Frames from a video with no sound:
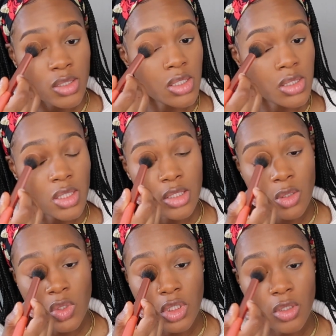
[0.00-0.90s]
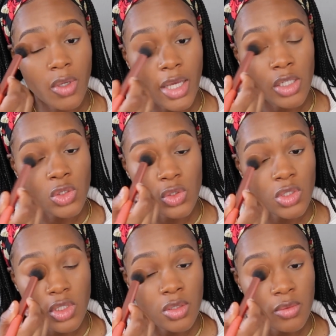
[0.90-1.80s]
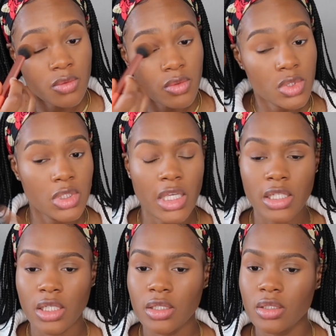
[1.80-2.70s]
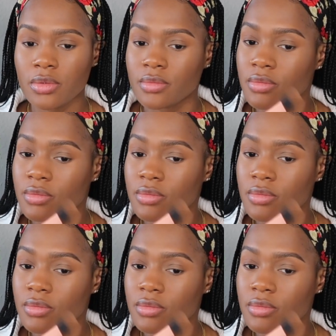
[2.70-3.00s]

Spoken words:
just to do a little extra setting.